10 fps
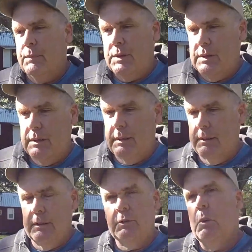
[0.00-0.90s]

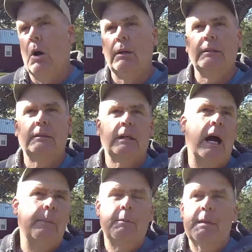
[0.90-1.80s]
to the smallest
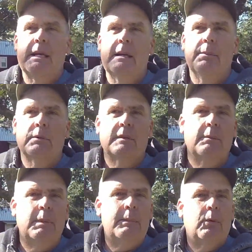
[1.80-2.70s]
hobby beekeeper.
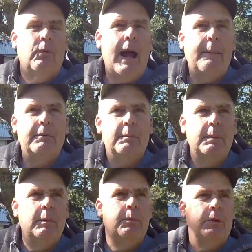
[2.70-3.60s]
Some people wrap, some
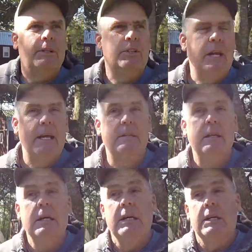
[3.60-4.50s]
people put in sheds,
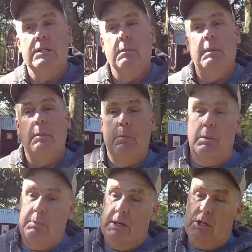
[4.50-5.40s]
some people
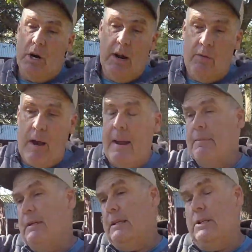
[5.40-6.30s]
put big giant
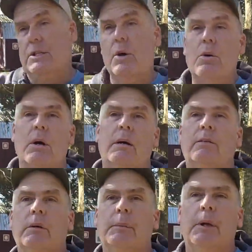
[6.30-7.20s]
wraps and let the snow
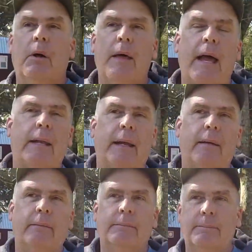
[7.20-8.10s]
cover them and all that.
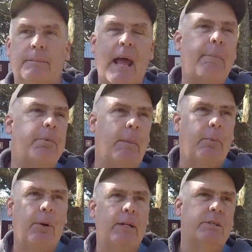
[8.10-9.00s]
Now, that
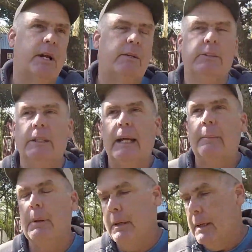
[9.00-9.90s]
preparation I understand, but